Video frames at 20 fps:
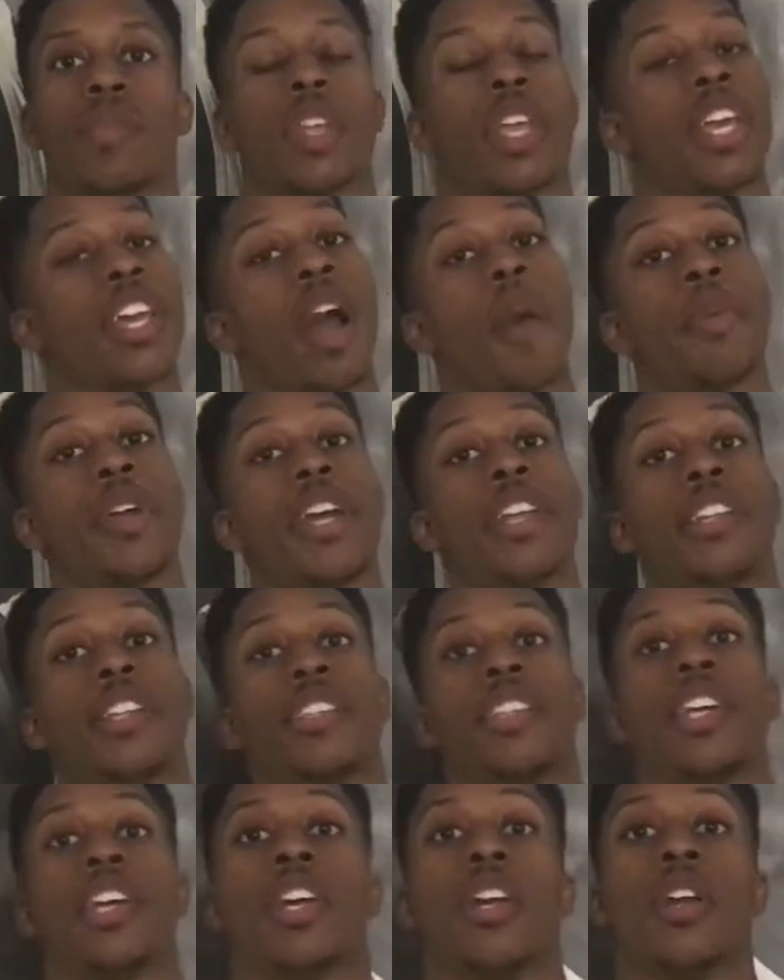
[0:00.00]
And I'm going to end it
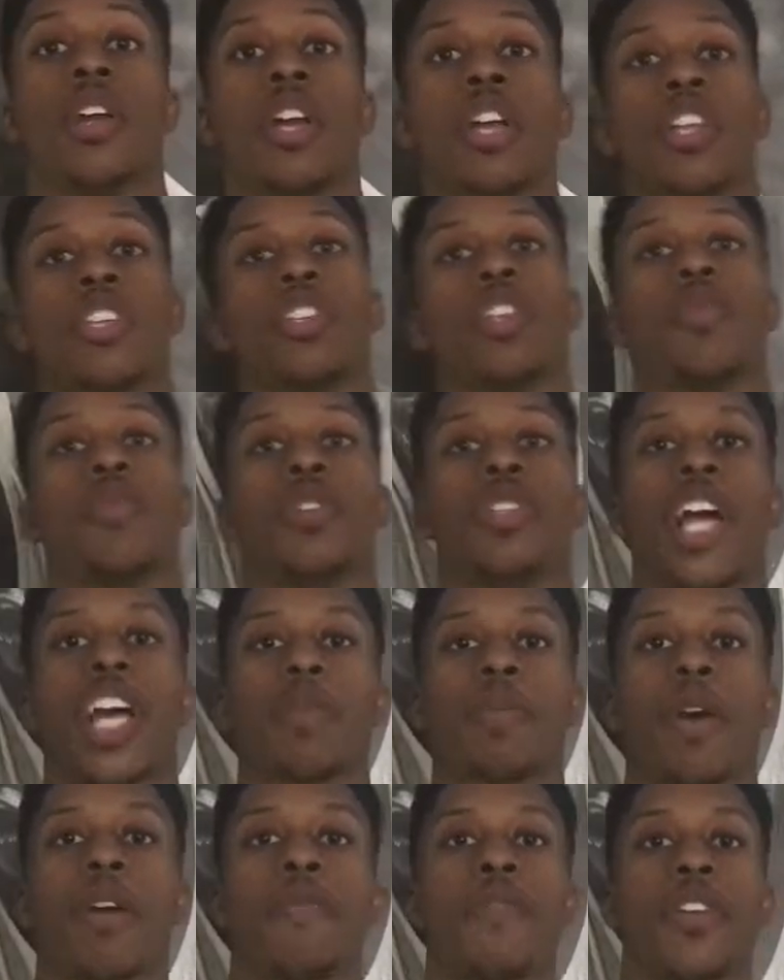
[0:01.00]
there. So if you
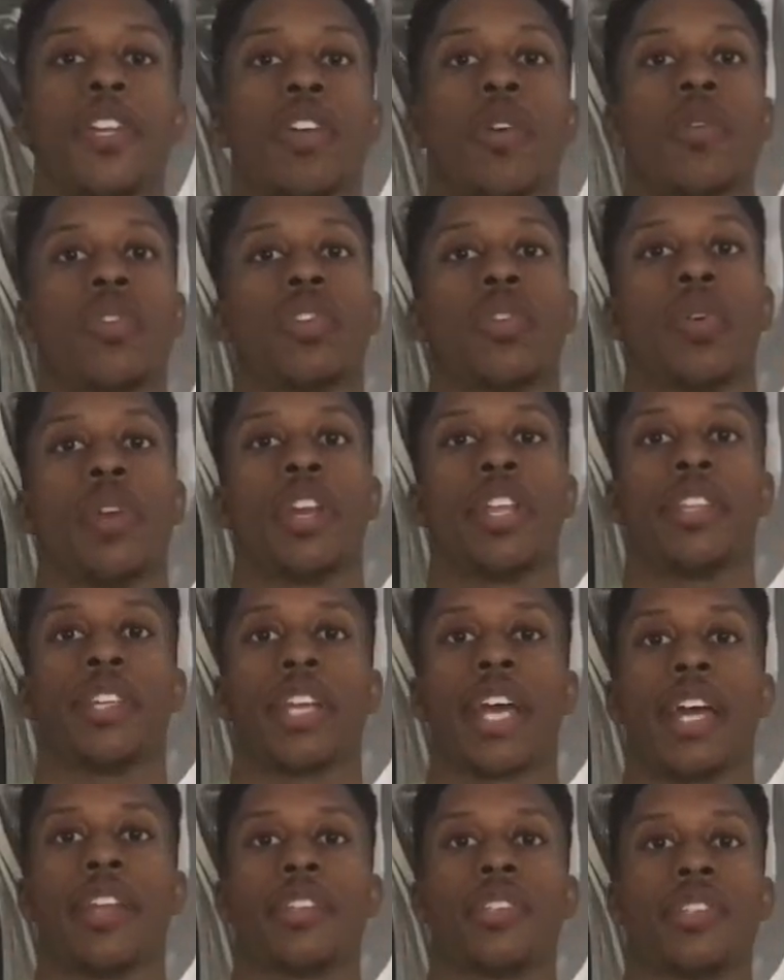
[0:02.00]
liked my video or enjoyed anything
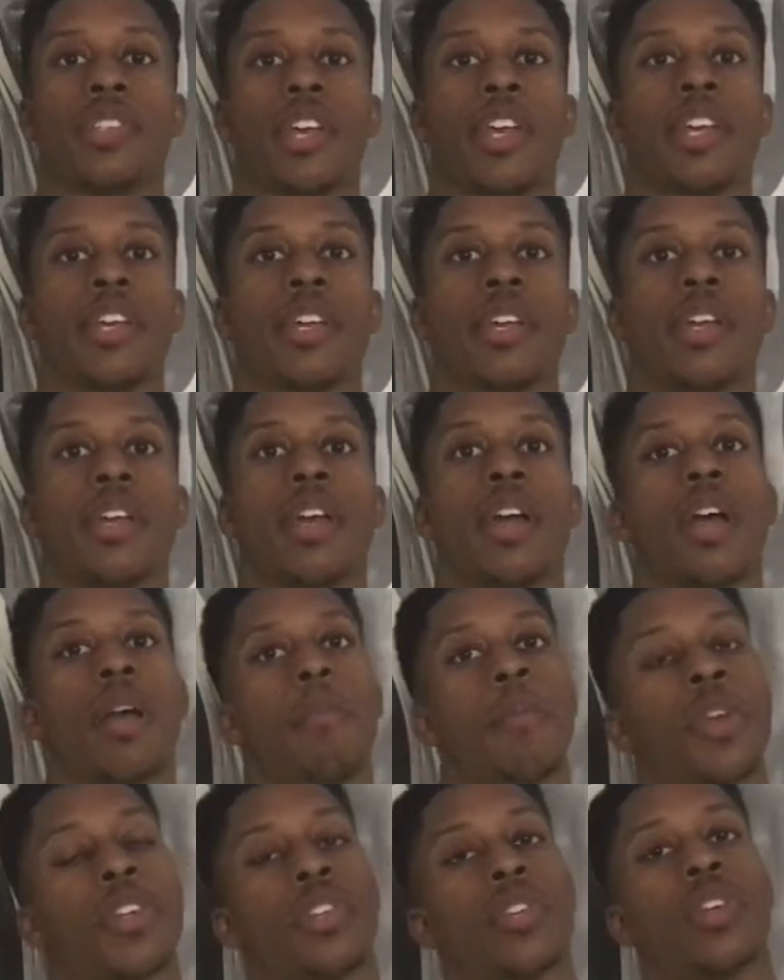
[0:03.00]
I had to say,
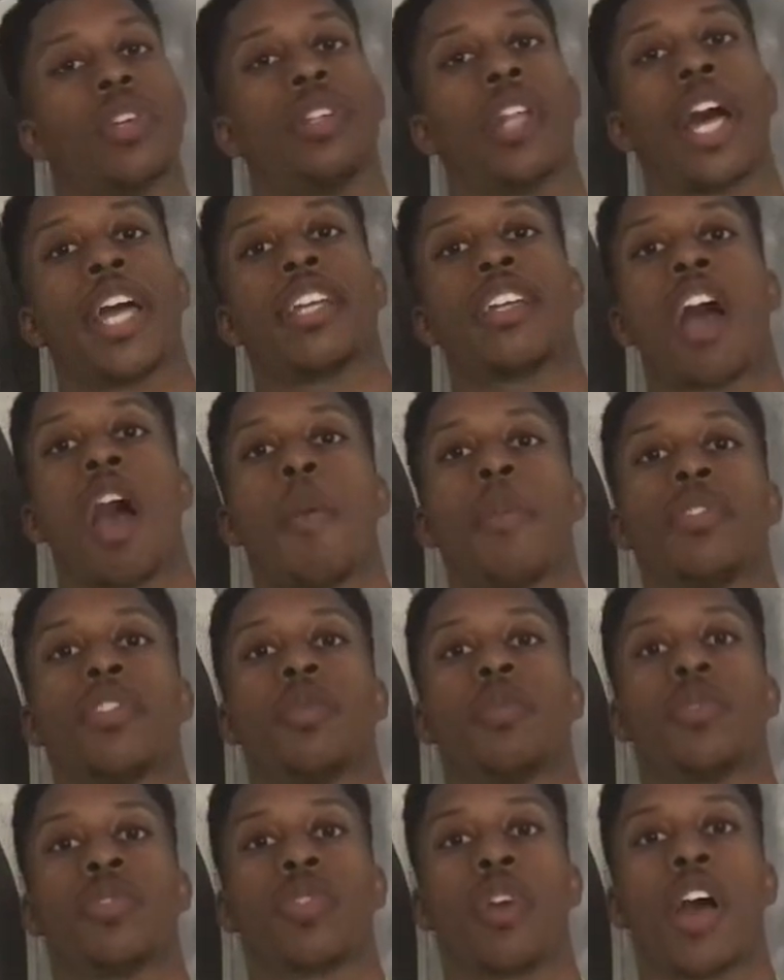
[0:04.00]
make sure you like, comment,
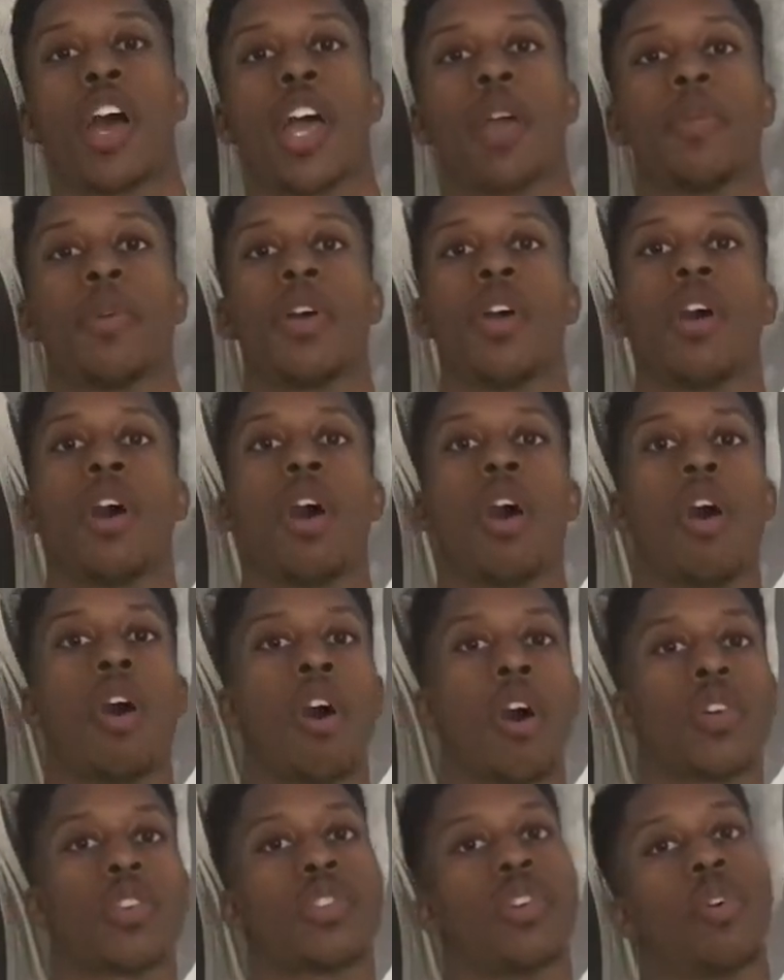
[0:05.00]
subscribe.
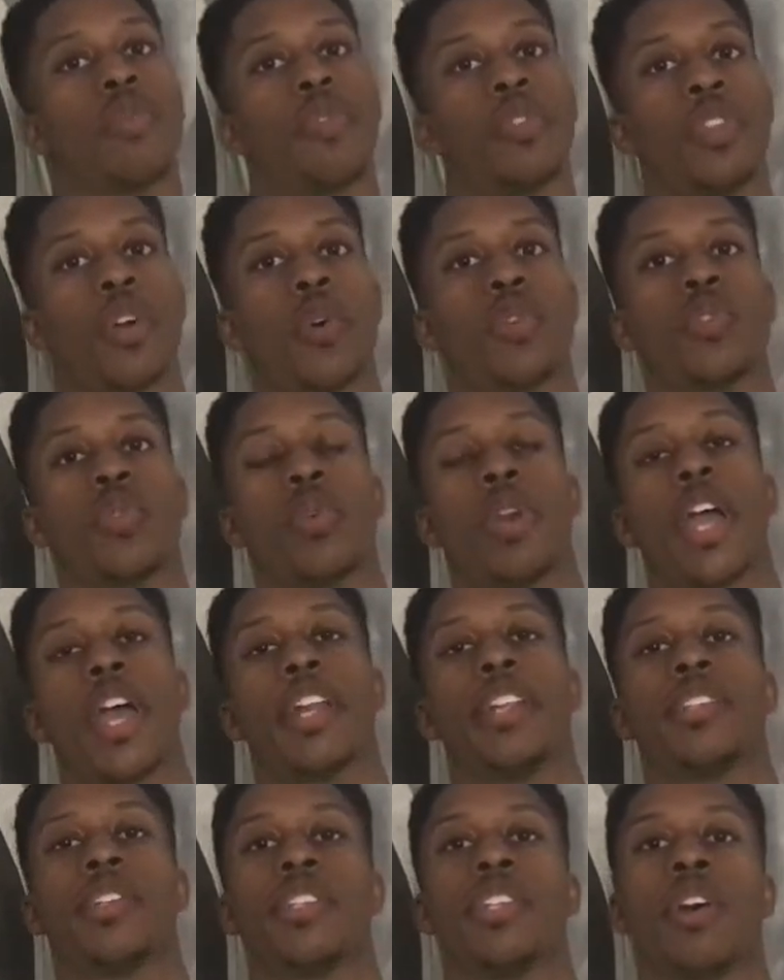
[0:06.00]
Also, for those who are
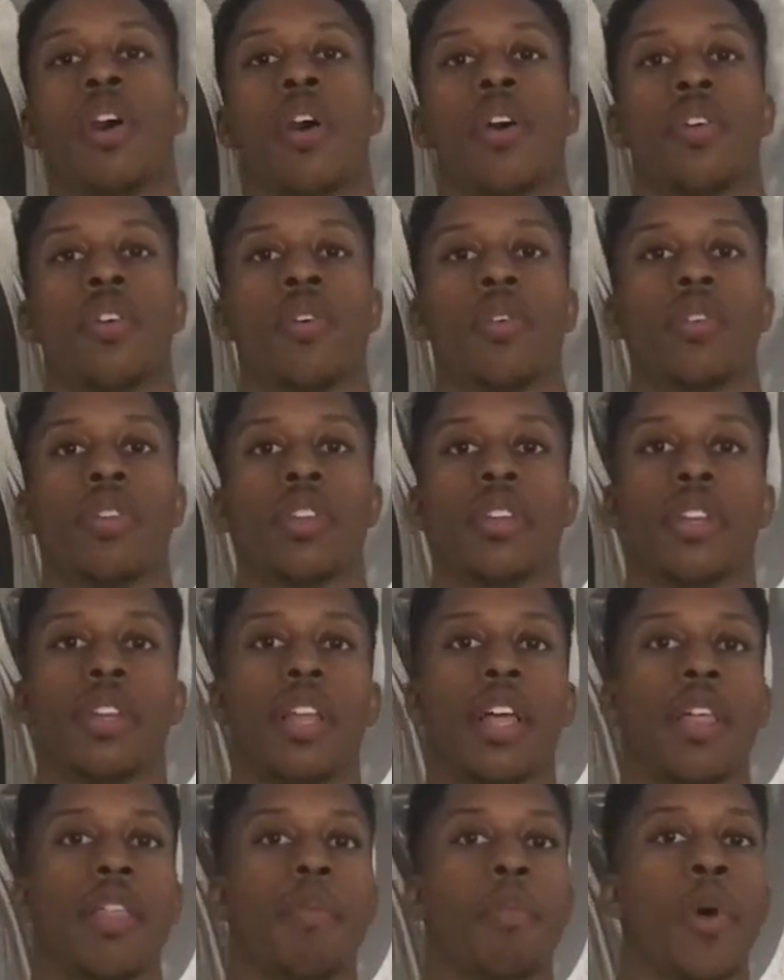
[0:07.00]
heading to the Arnold
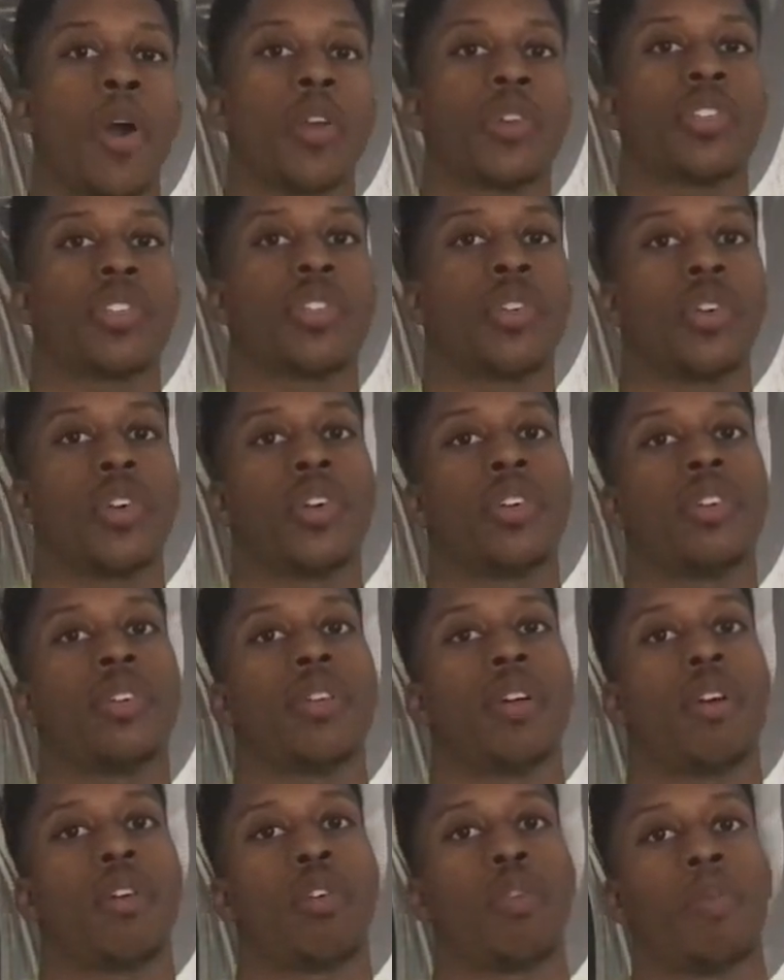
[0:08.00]
March 3rd
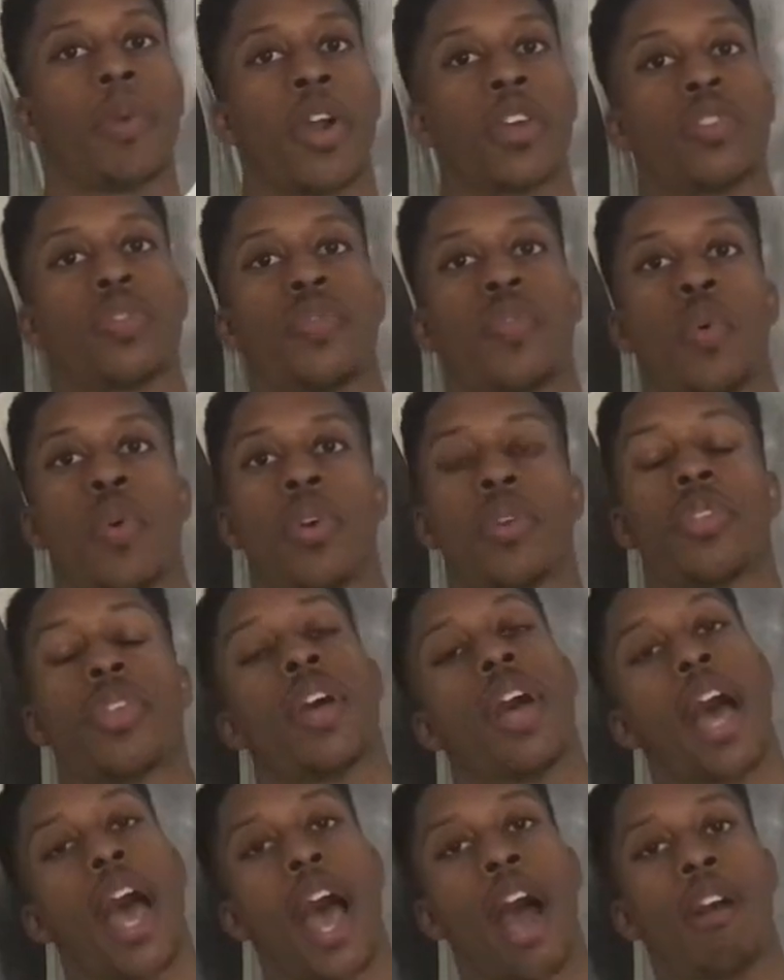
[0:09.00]
or March 4th,
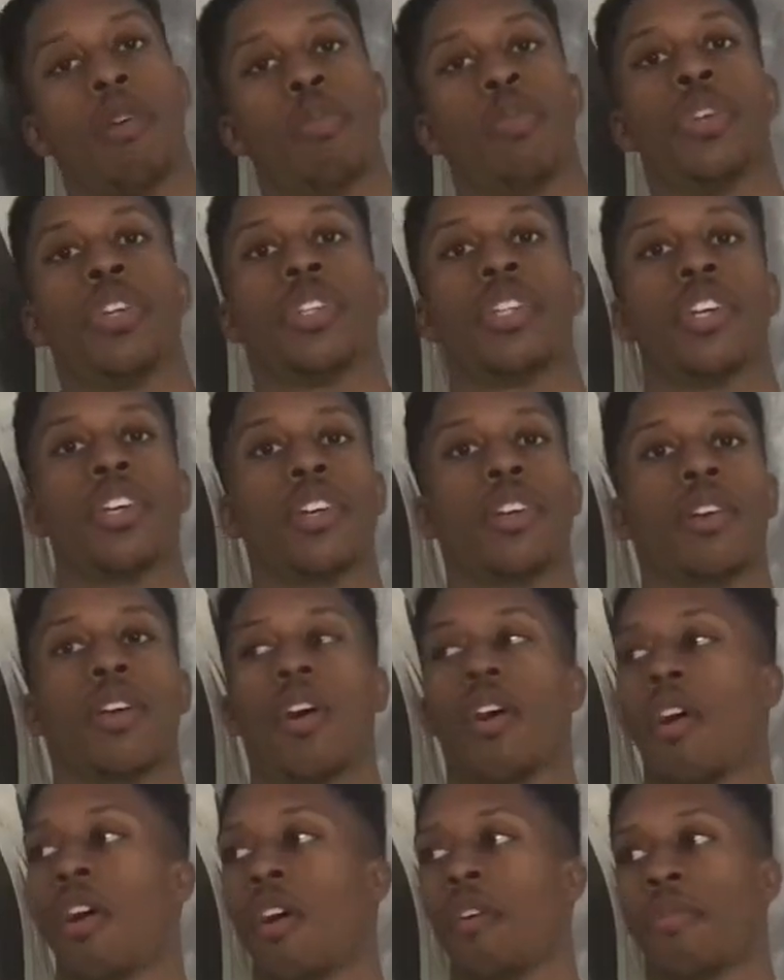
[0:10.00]
I'll be there.
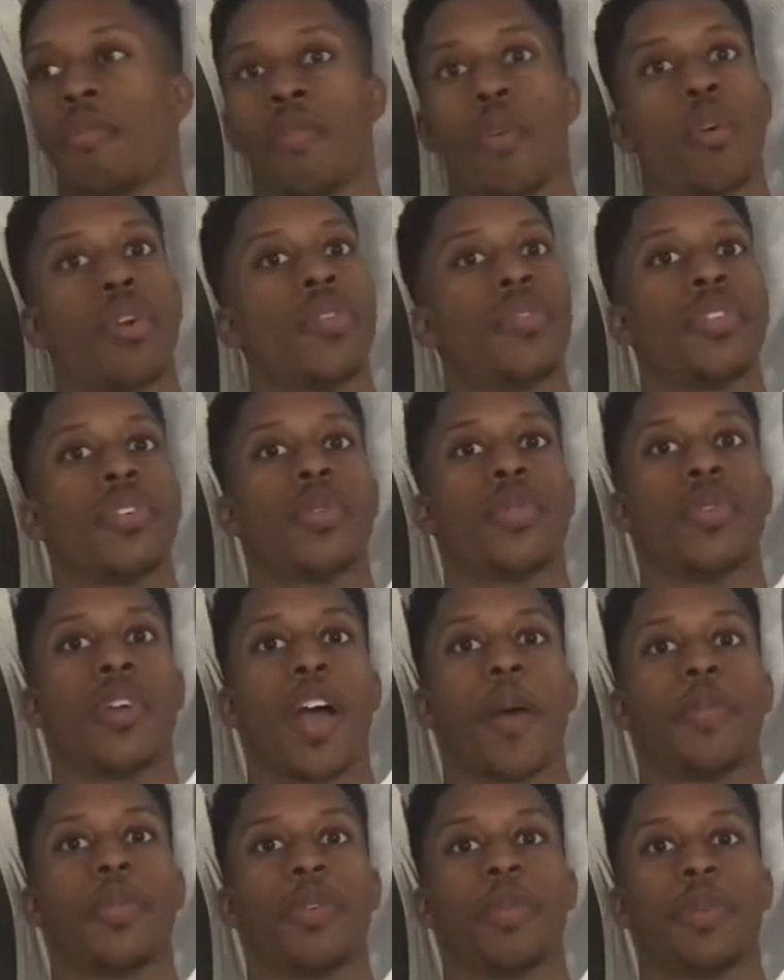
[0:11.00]
All 4 of you who
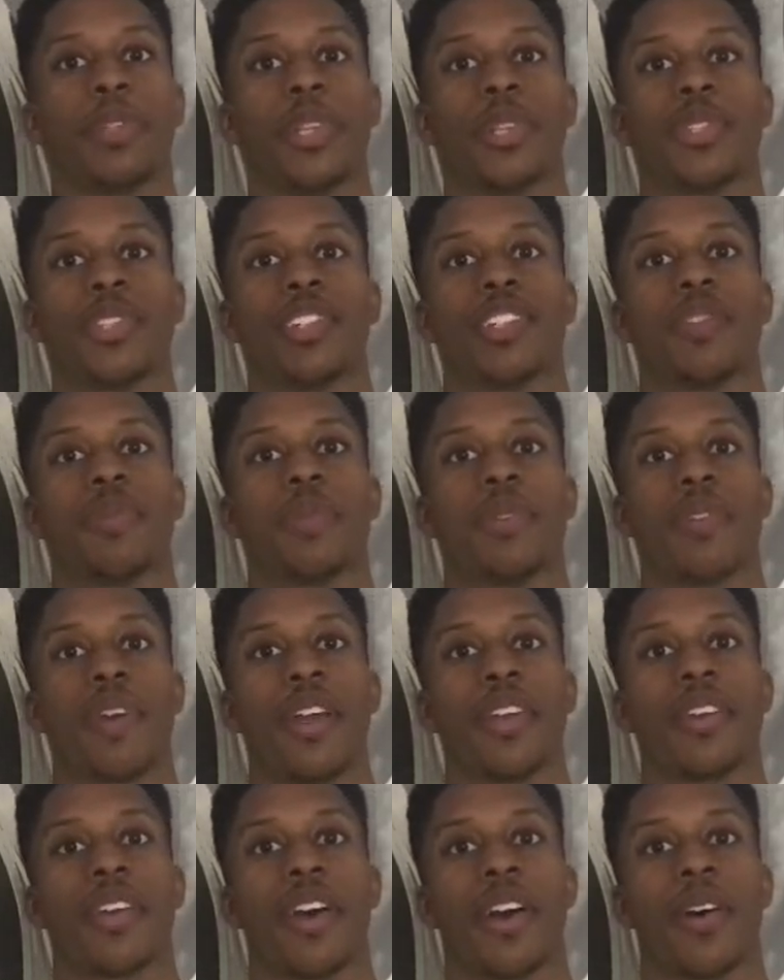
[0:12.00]
happen to be listening to me
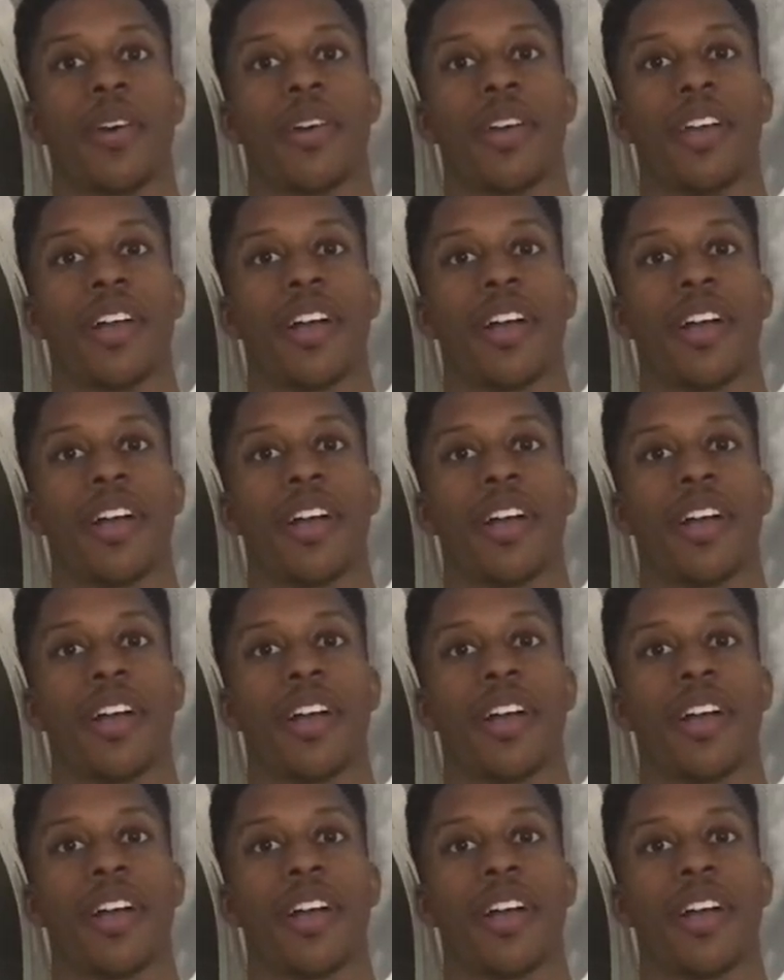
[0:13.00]
right now.